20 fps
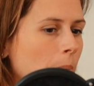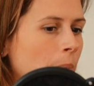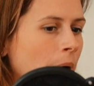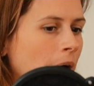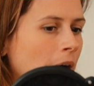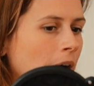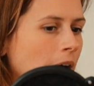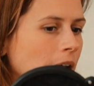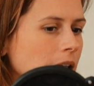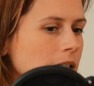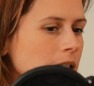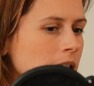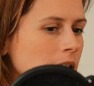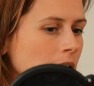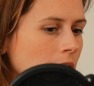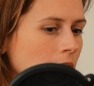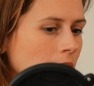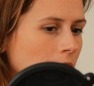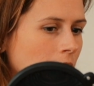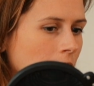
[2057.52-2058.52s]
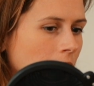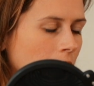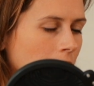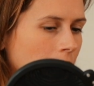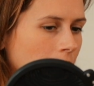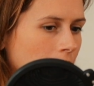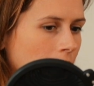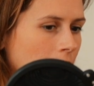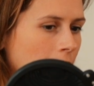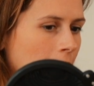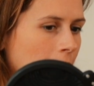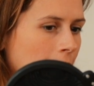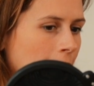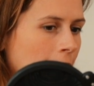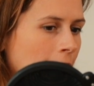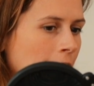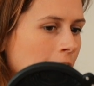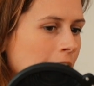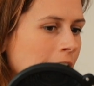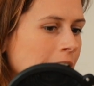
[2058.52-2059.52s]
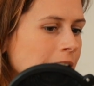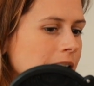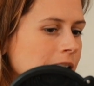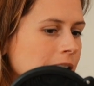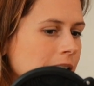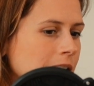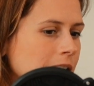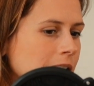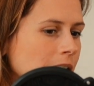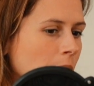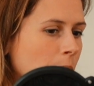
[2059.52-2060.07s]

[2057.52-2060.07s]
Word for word: But it's